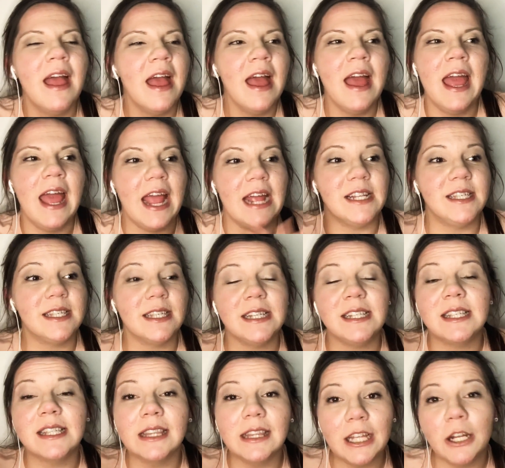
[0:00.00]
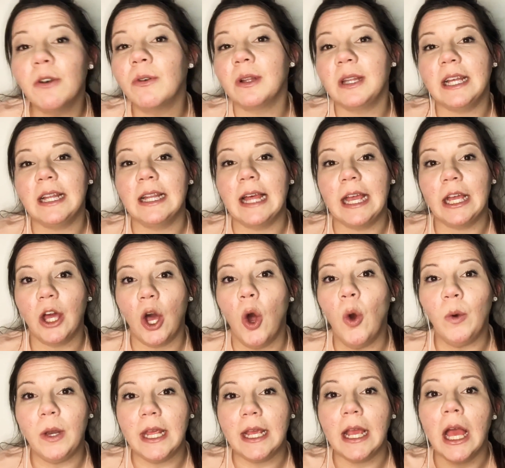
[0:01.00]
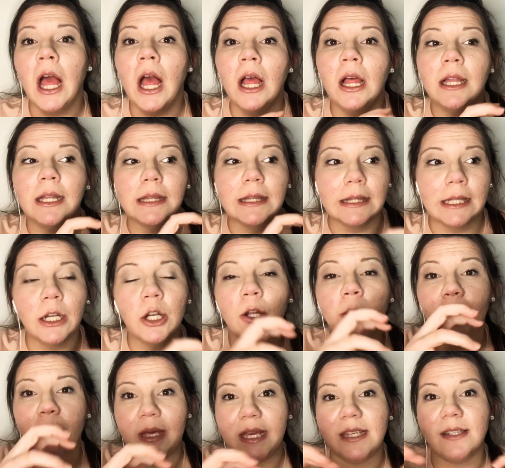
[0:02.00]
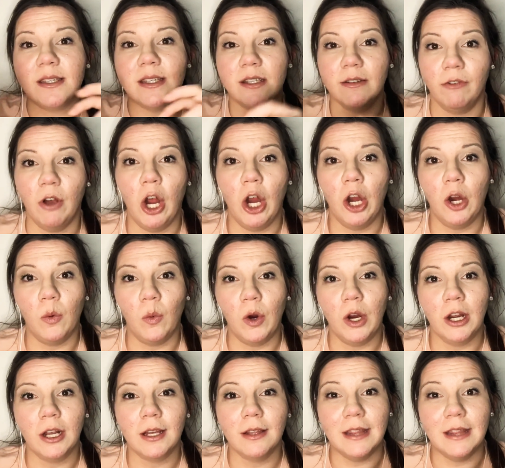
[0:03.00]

it's literally like owning little pieces of artwork.